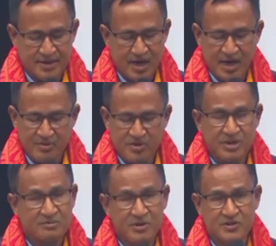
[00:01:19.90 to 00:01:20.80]
I am the
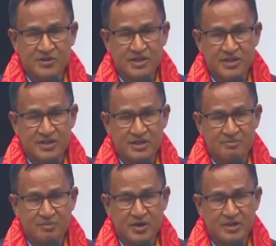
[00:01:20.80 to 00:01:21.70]
revolutionary,
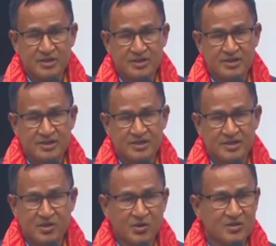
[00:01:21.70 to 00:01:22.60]
but
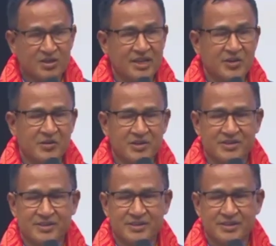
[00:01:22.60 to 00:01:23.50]
not
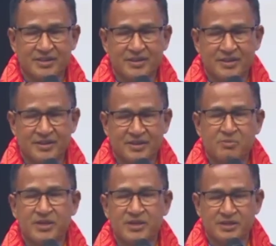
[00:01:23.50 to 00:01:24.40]
terrorist. The
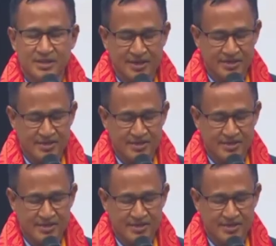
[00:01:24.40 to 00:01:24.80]
meaning is that.